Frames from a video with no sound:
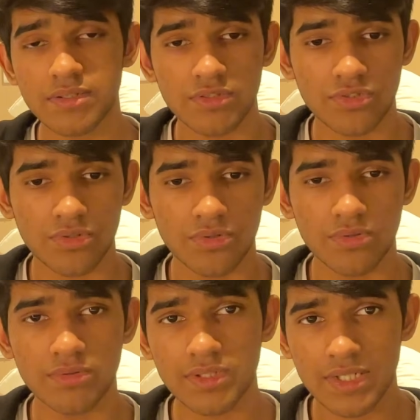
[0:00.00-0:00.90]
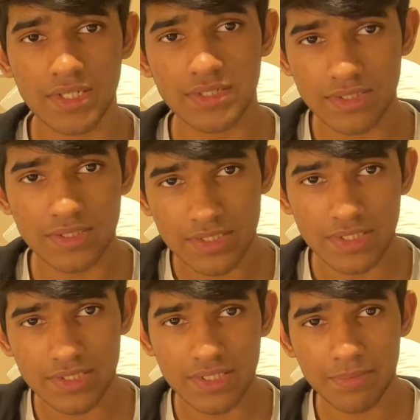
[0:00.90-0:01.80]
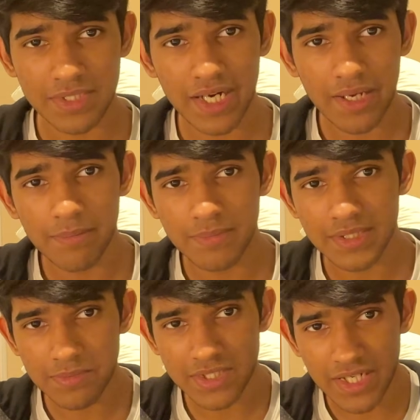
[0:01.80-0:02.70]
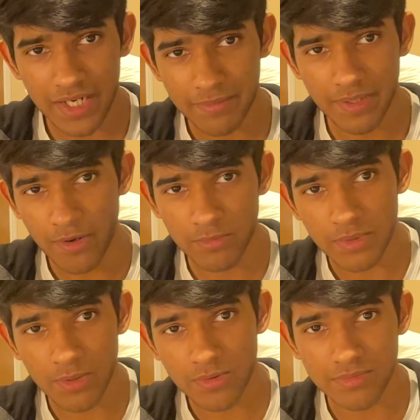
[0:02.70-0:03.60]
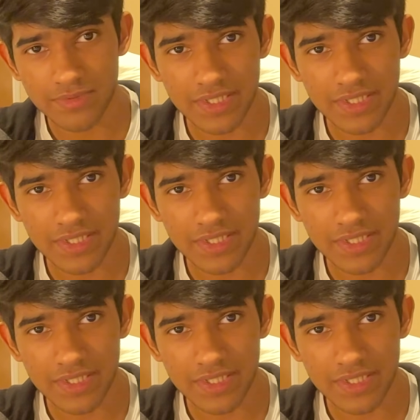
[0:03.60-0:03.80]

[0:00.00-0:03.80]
So just subscribe down below.